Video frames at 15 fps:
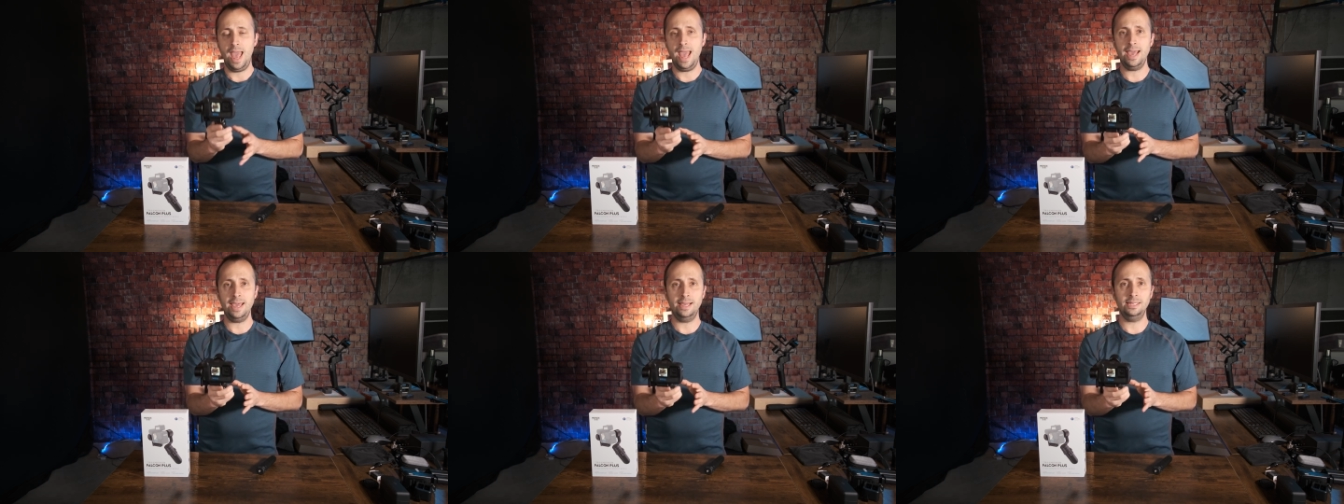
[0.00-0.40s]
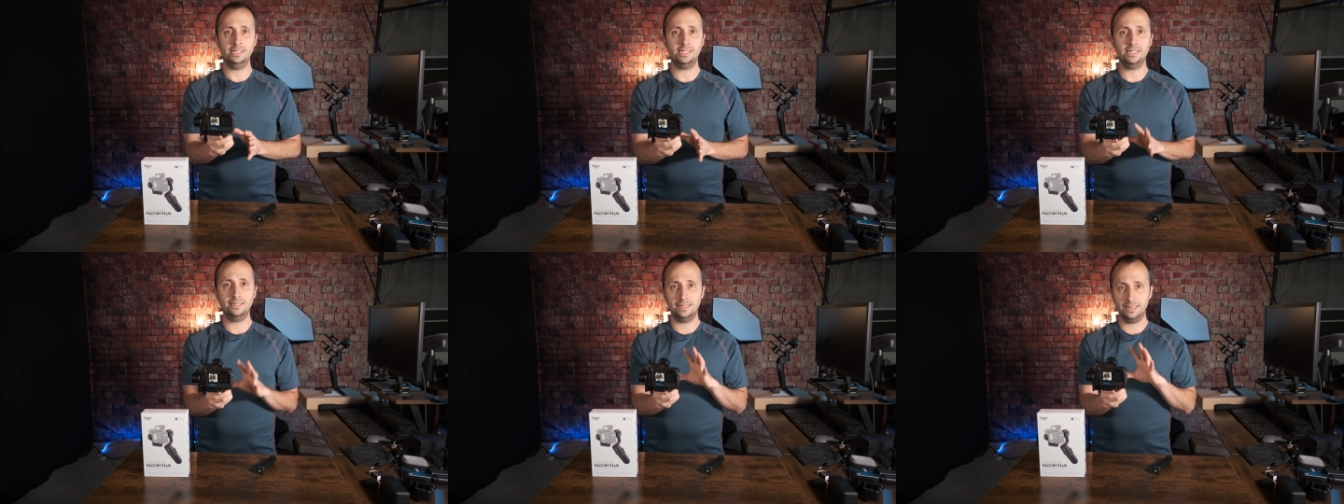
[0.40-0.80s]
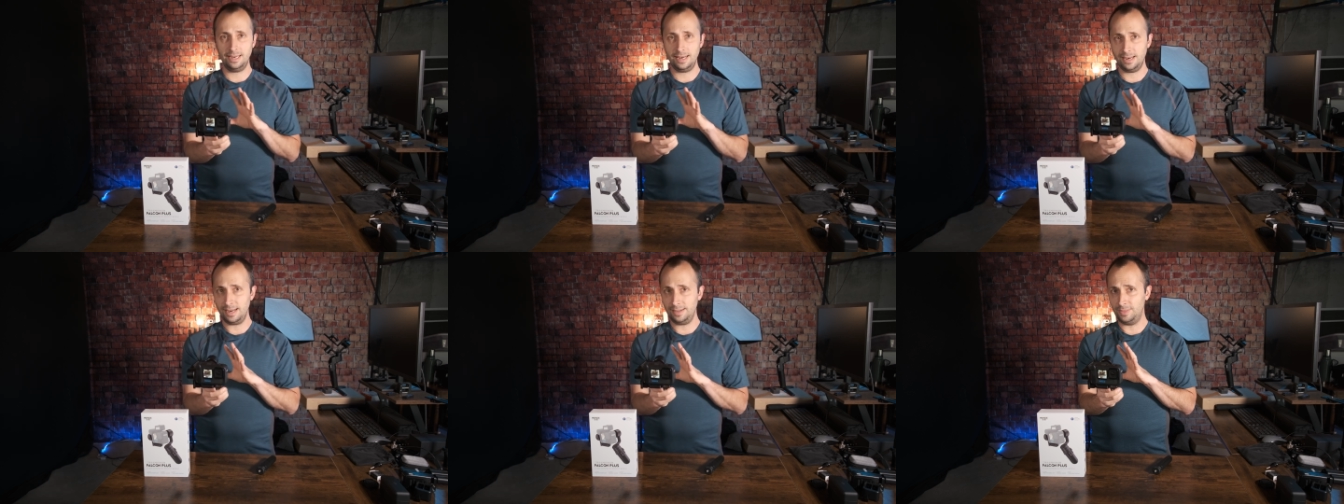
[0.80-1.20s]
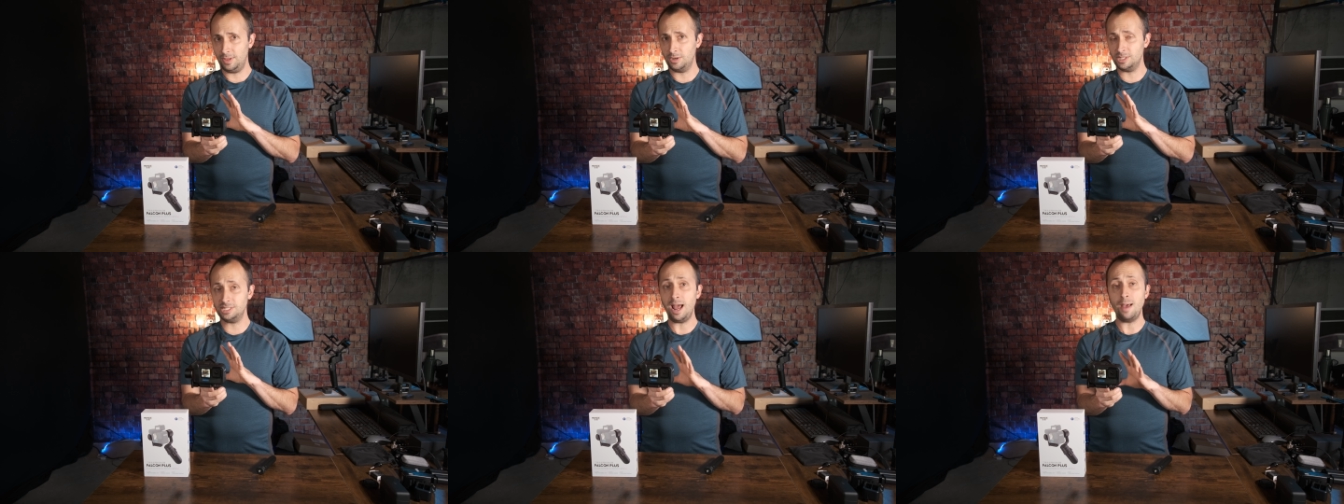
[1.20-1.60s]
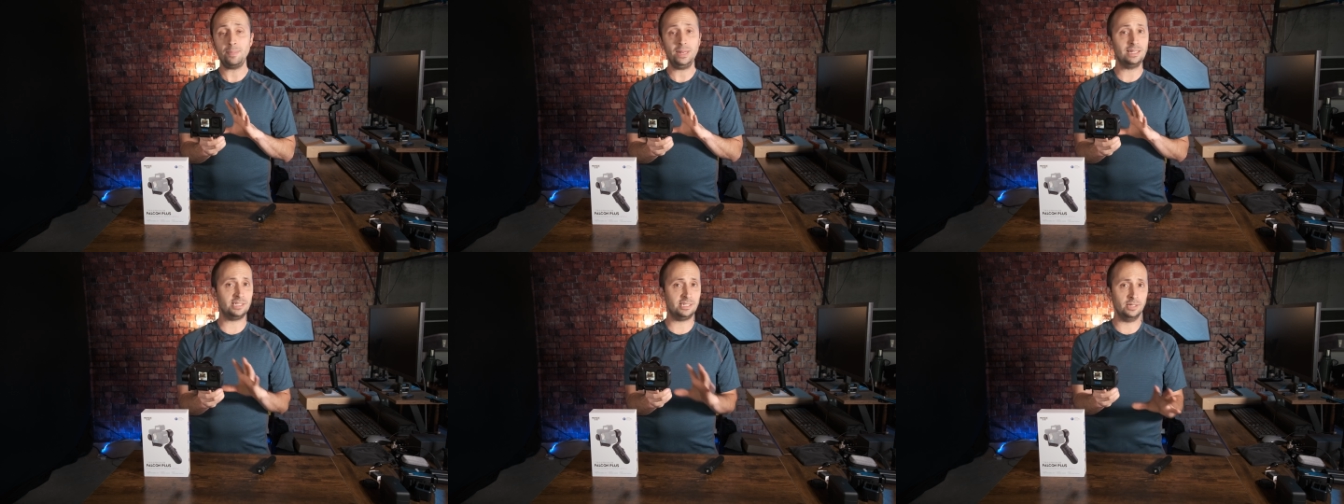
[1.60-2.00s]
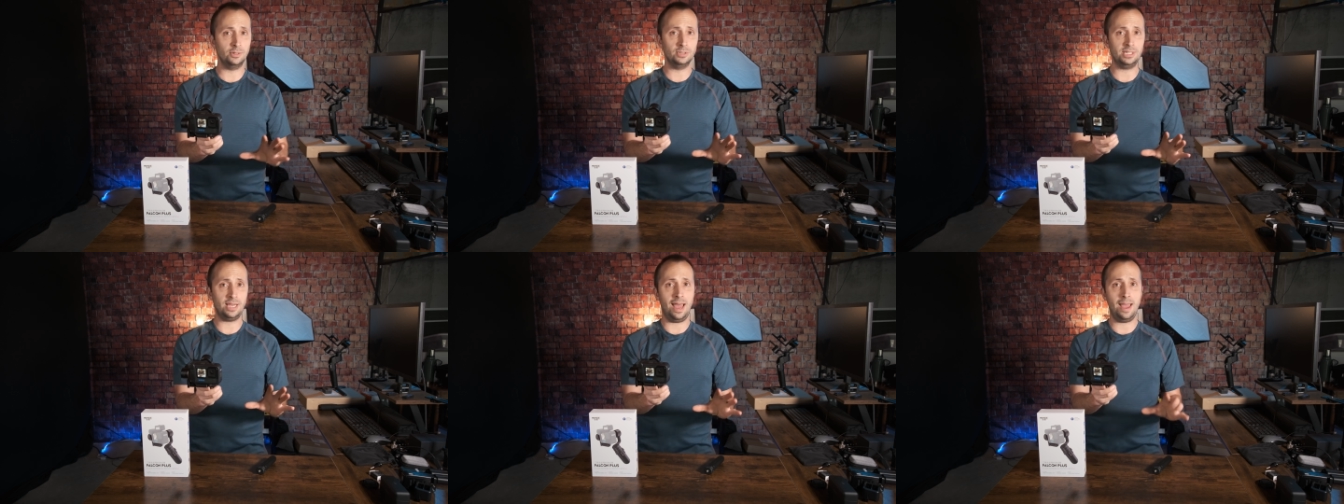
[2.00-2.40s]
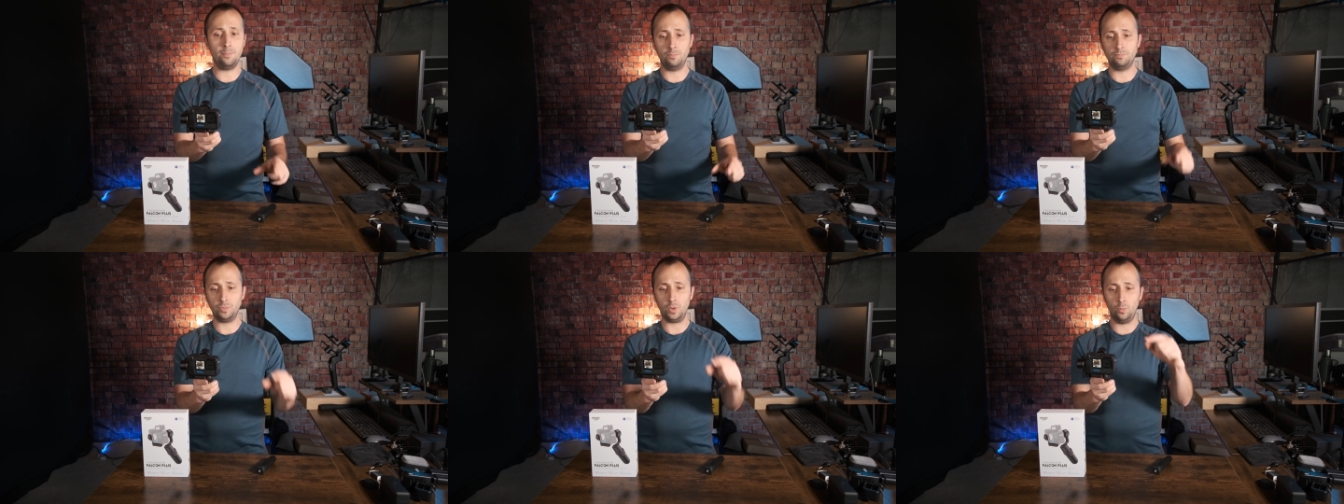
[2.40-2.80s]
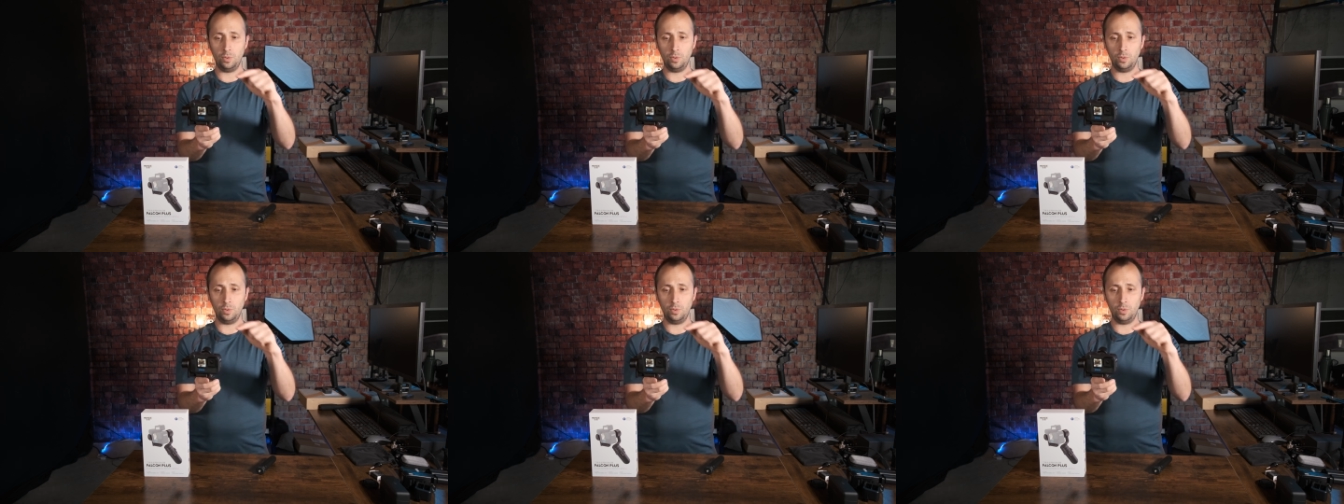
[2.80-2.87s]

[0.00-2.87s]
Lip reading: And there's not been a single time